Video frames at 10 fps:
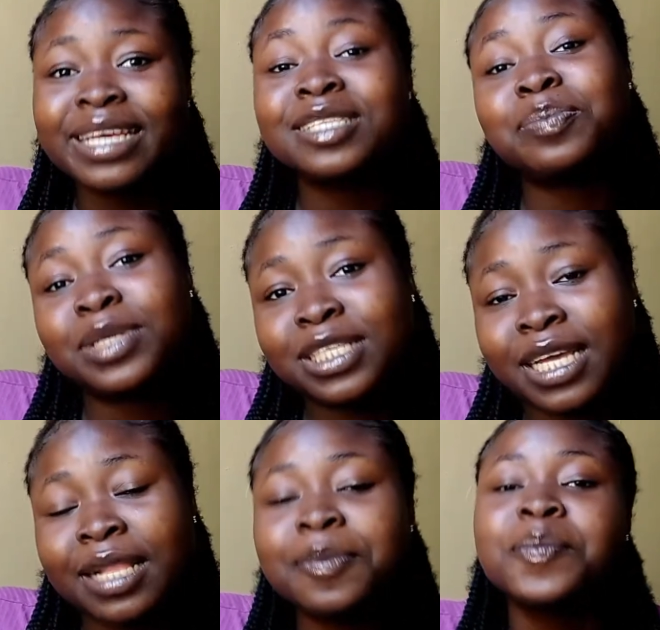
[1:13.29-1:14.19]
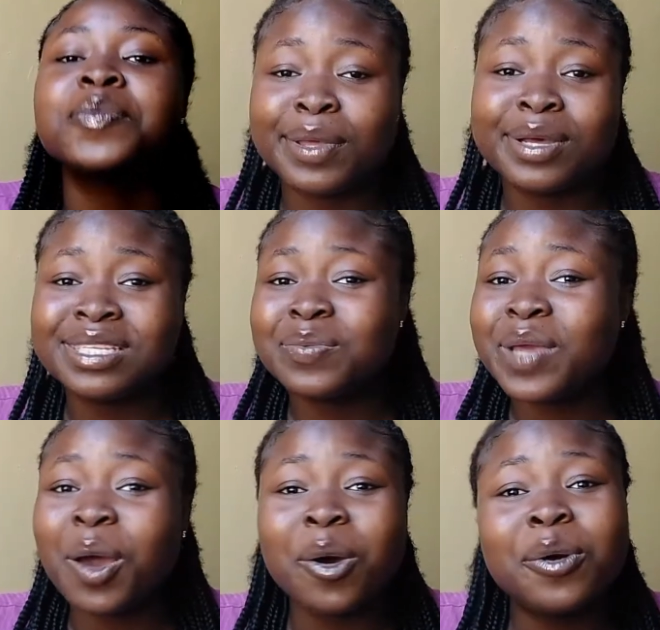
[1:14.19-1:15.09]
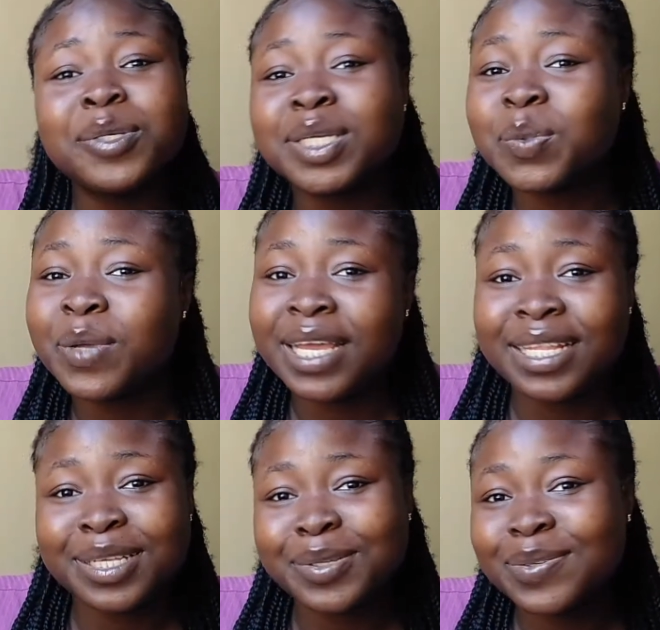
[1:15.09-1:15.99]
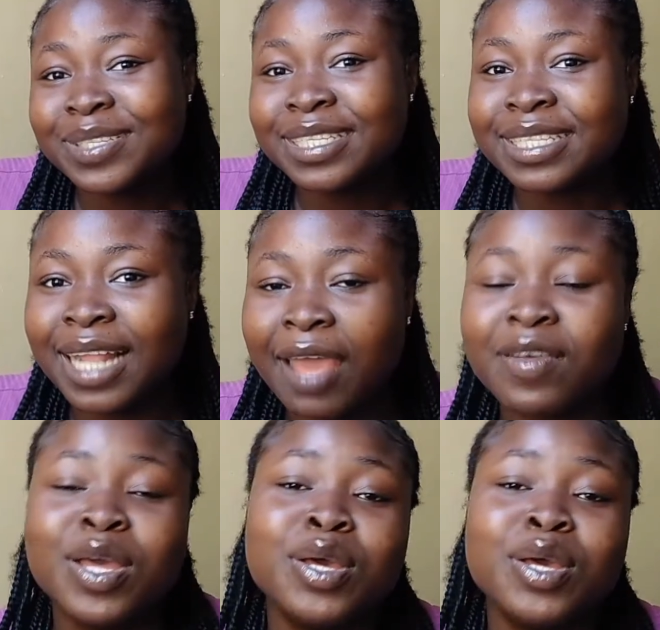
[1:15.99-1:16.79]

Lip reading: especially because we are all just walking it through this life.